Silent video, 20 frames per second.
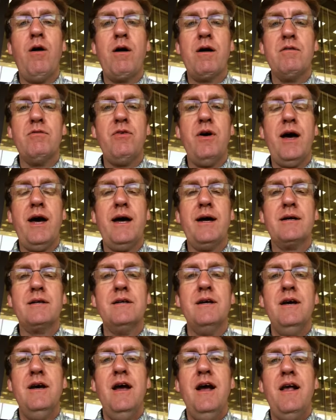
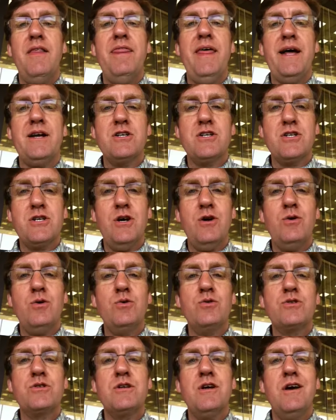artifact that
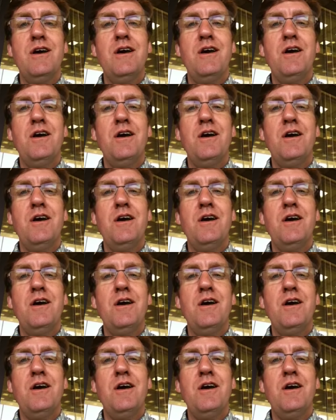shows